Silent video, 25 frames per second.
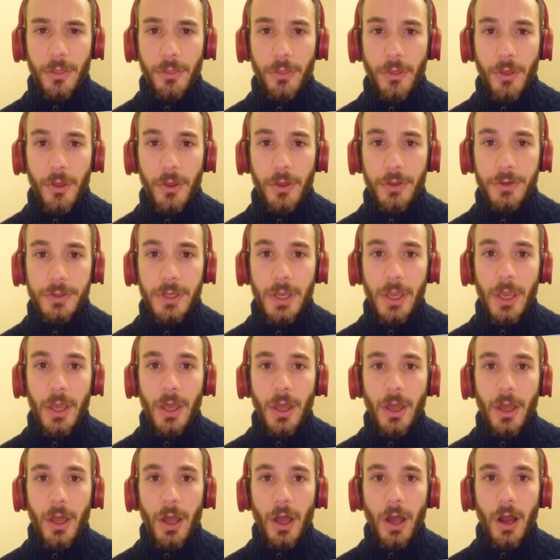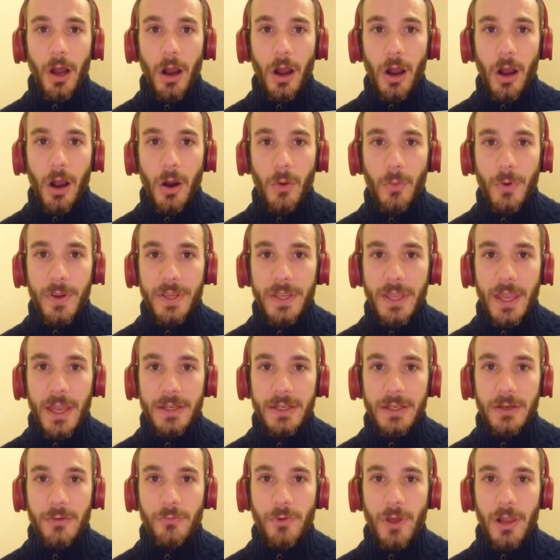Third, are we
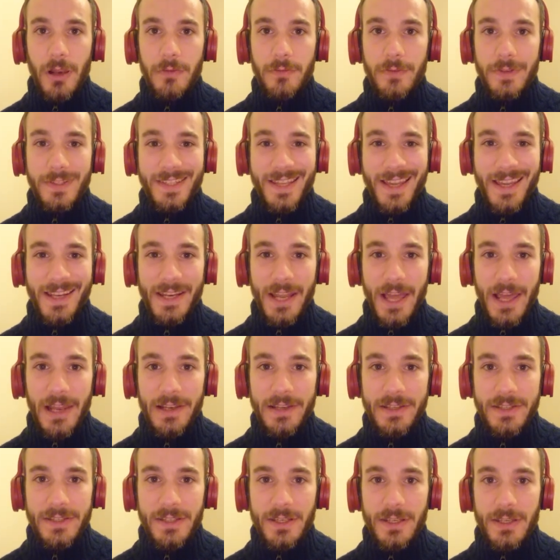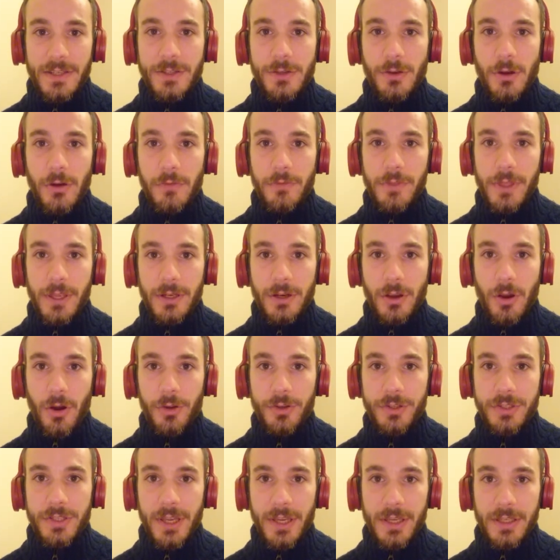getting relevant analysis of that
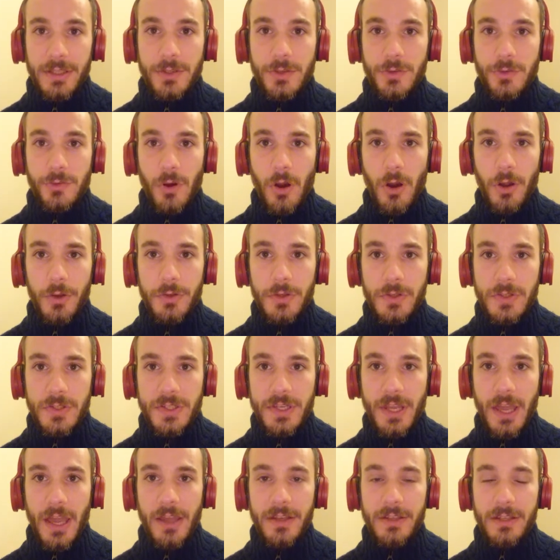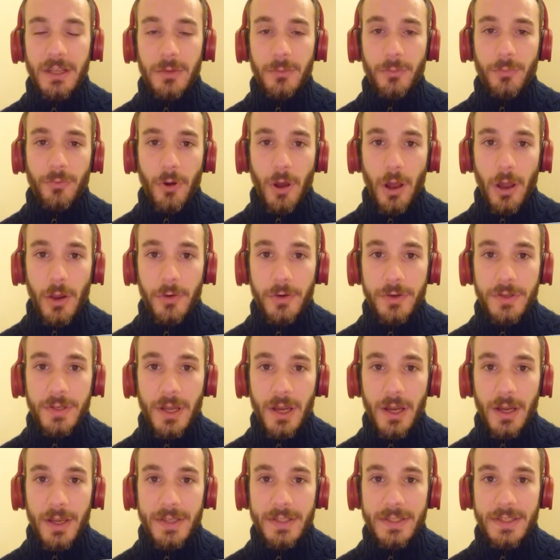context to understand and
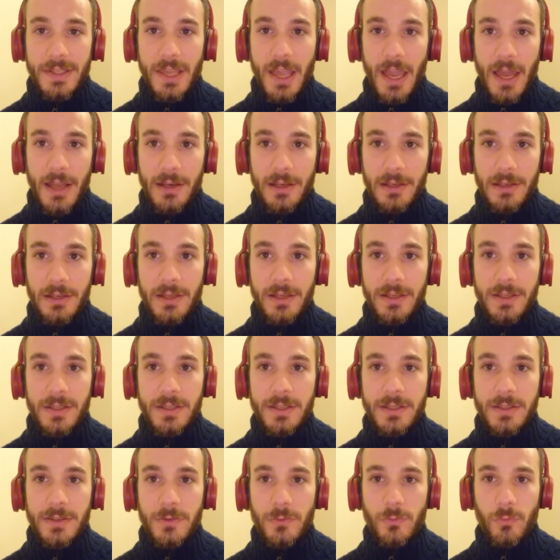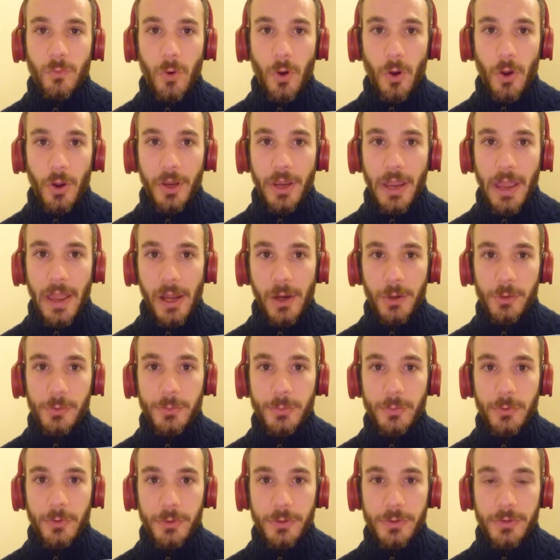prioritize the analyst's work
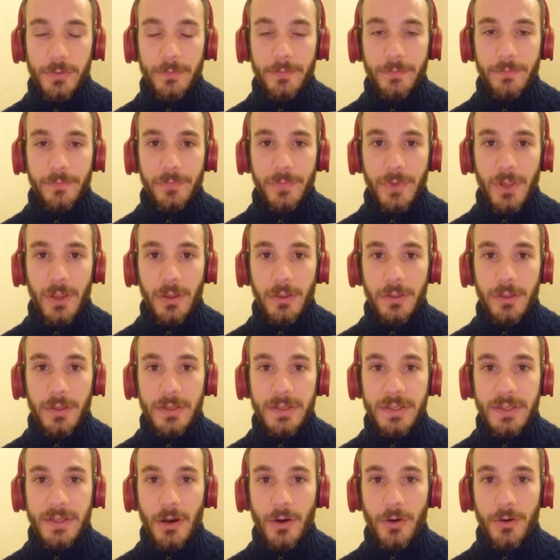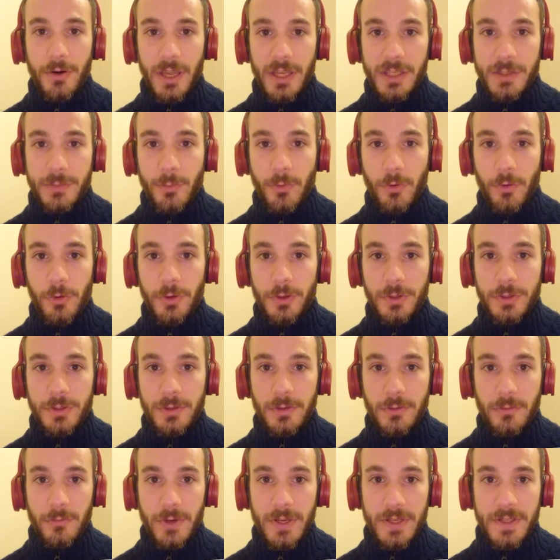output? This is our next product,
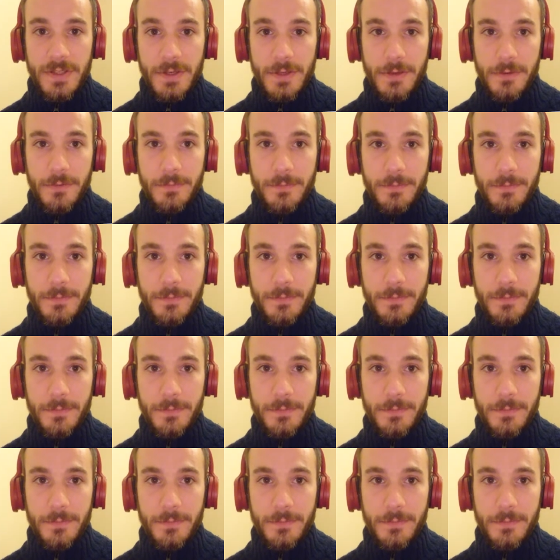reason.